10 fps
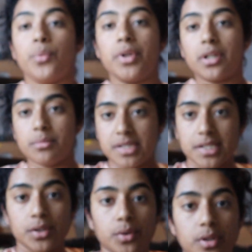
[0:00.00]
We are
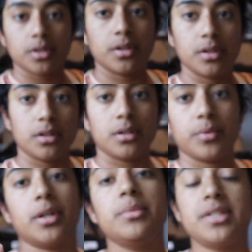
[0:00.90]
missing
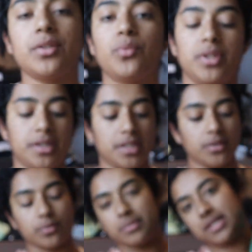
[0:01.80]
one
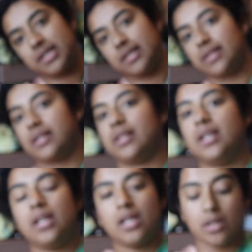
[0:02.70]
thing. We're missing the
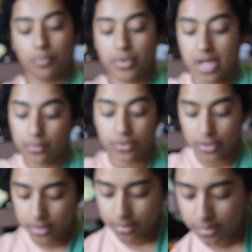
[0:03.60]
brown
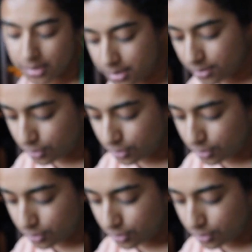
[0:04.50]
joggers.